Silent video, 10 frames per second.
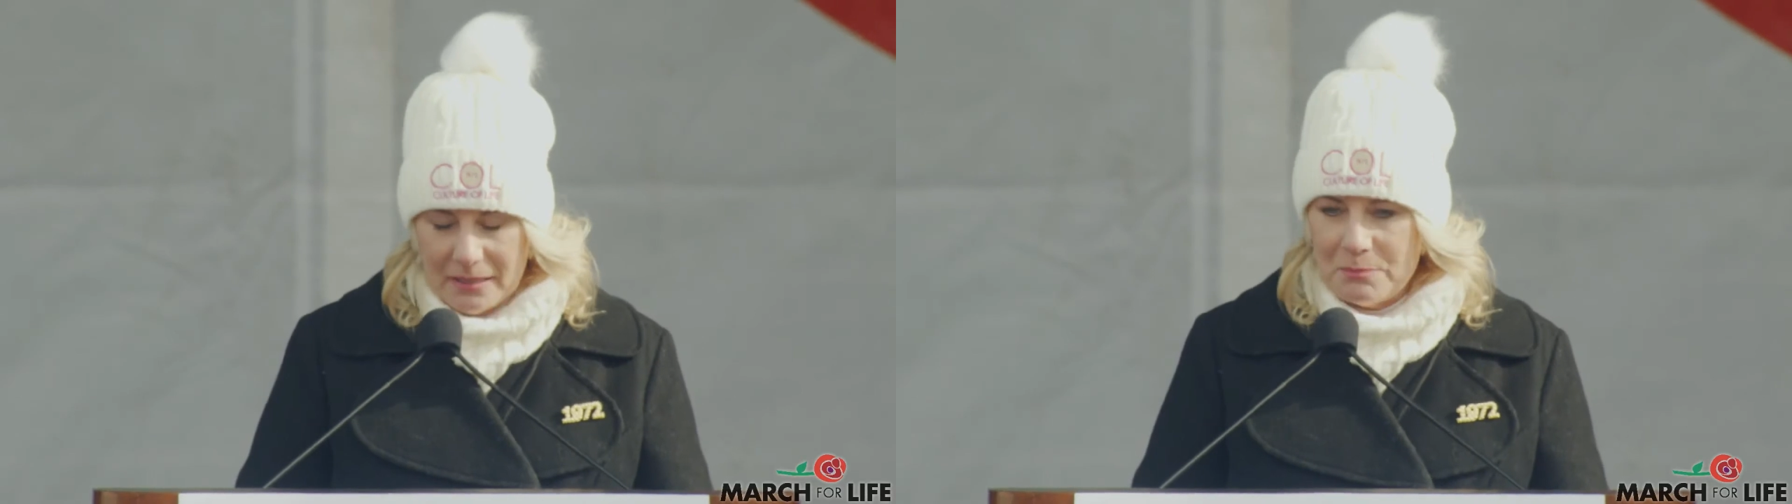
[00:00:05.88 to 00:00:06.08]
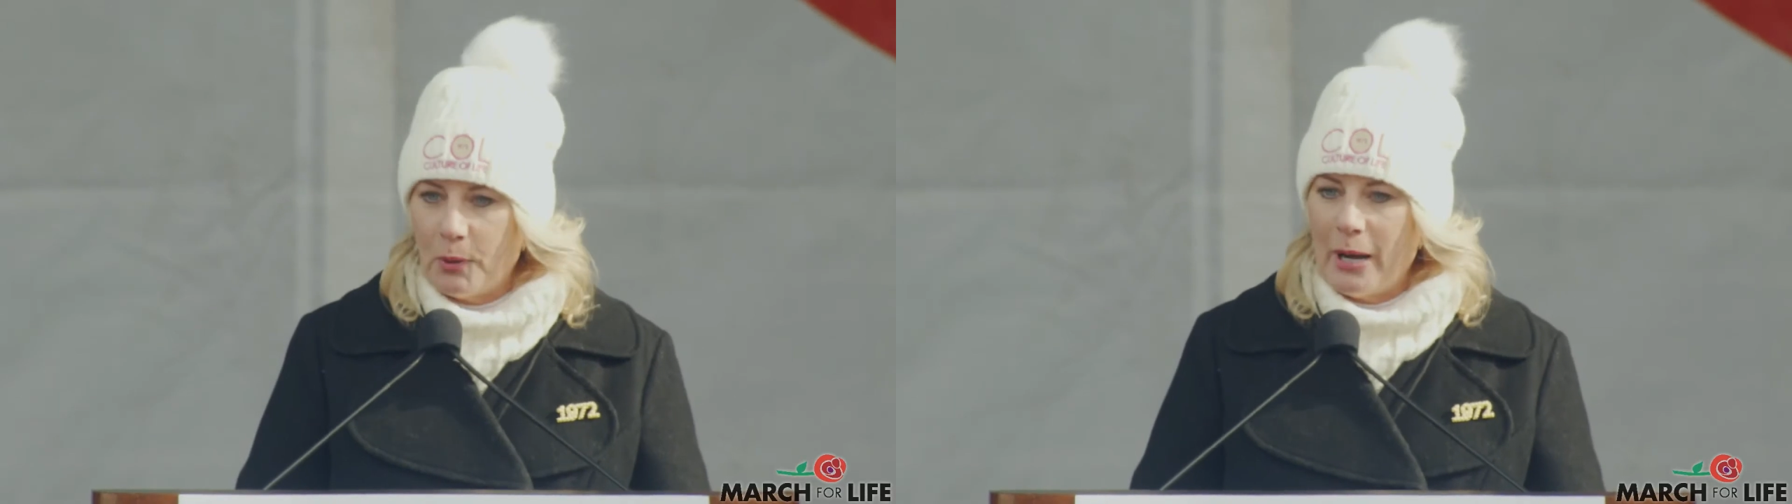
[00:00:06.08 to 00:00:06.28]

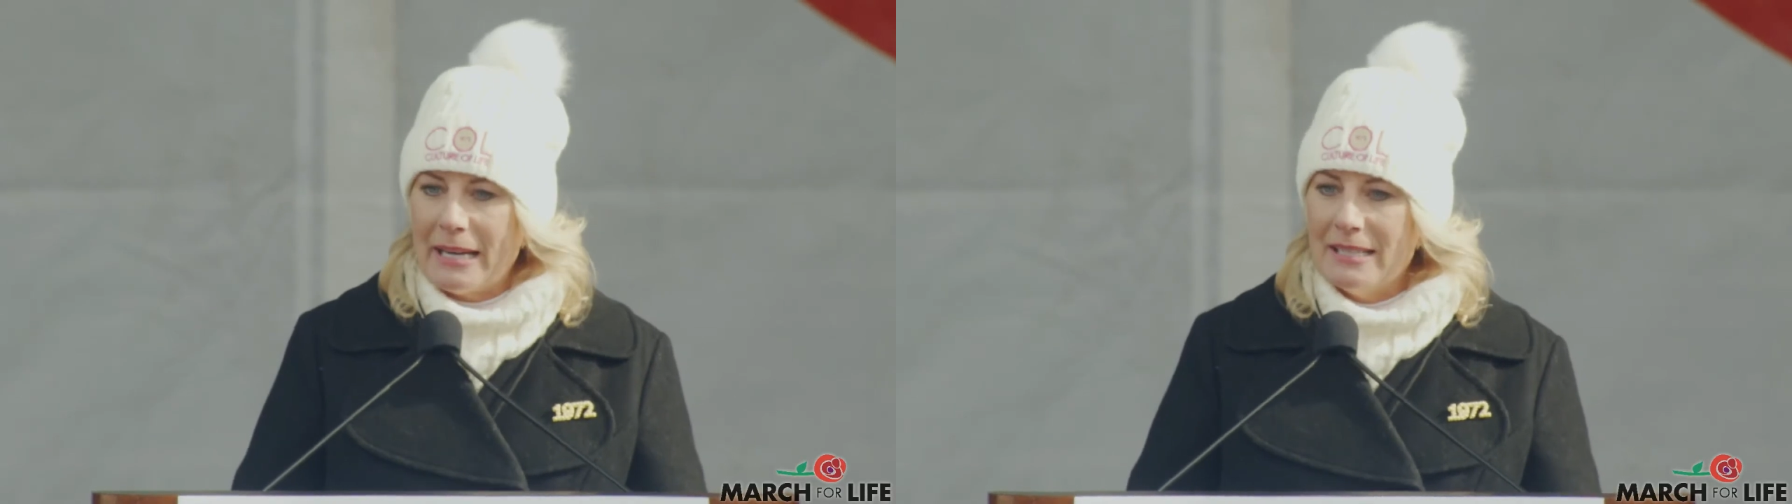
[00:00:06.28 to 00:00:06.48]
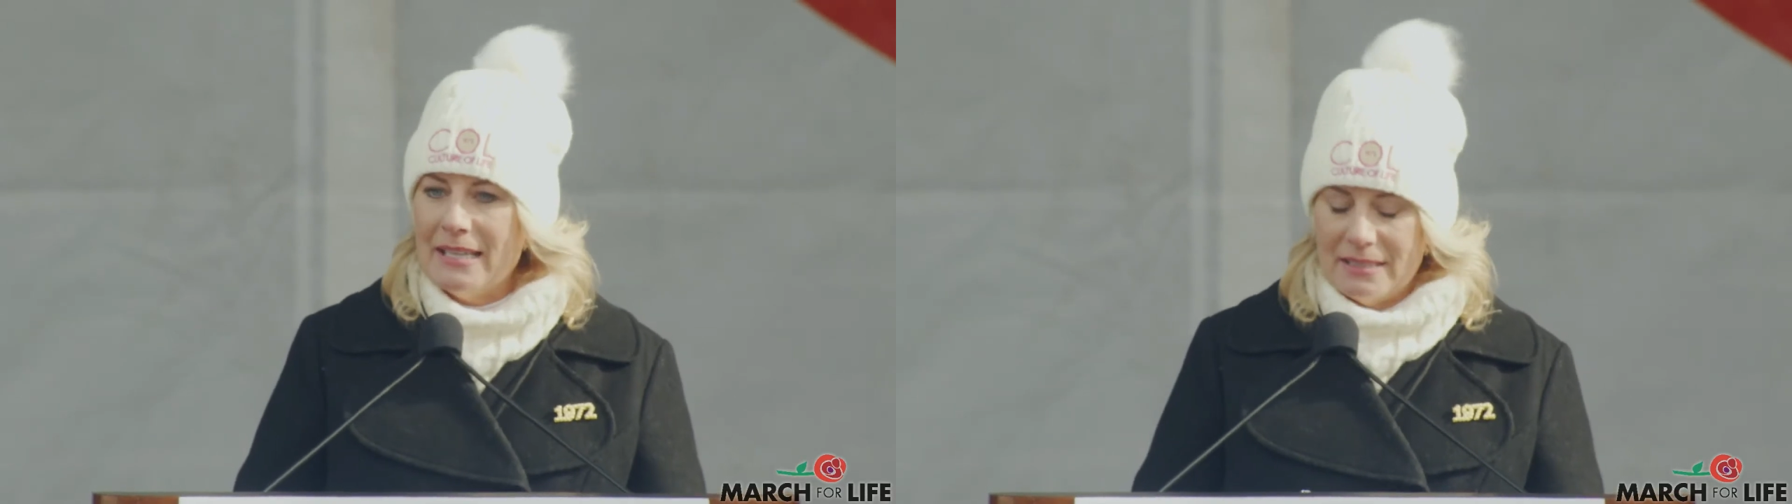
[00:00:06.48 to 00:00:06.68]

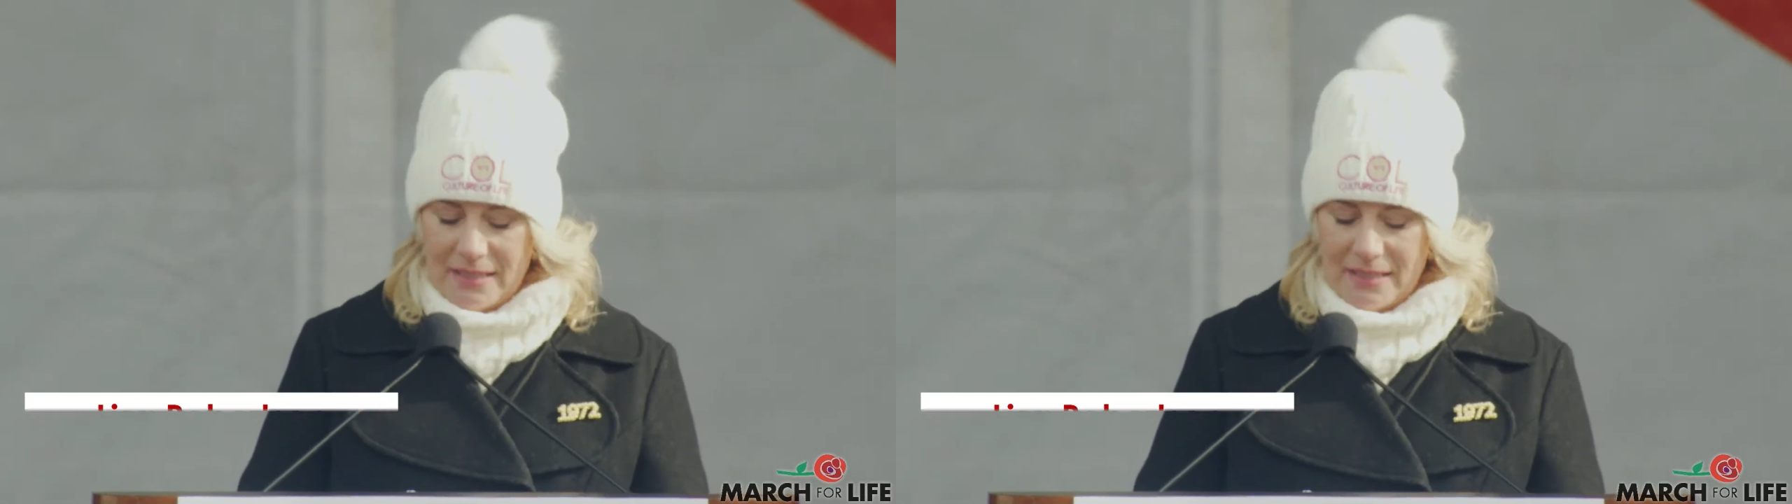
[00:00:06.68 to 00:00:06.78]
pregnant,